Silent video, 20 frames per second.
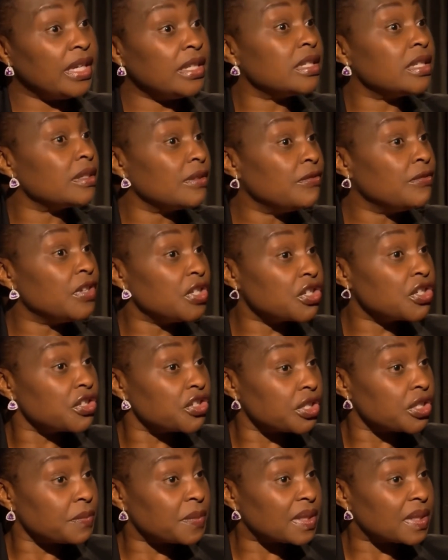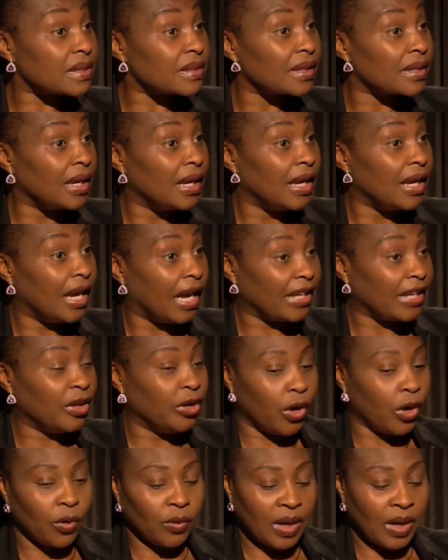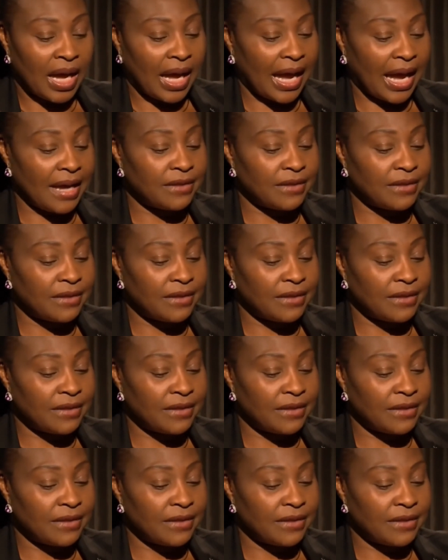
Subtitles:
eat fish and chips, you know.